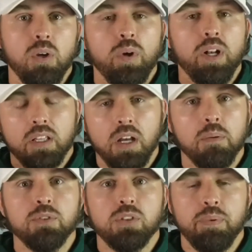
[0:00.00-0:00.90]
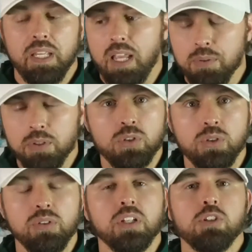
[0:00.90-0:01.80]
when it comes to being able
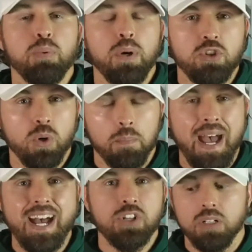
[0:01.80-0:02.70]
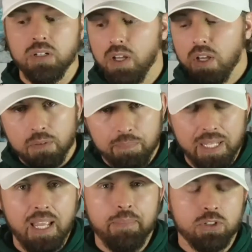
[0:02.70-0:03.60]
to express your passion for
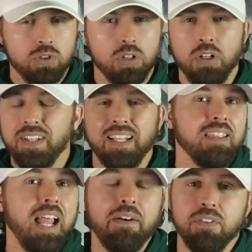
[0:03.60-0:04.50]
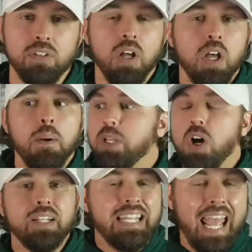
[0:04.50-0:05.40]
being able to serve at the level
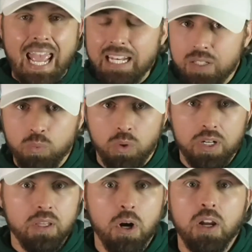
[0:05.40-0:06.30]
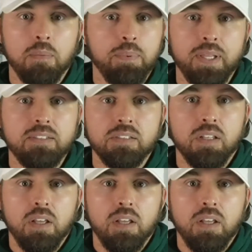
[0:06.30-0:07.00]
beyond anyone in the marketplace.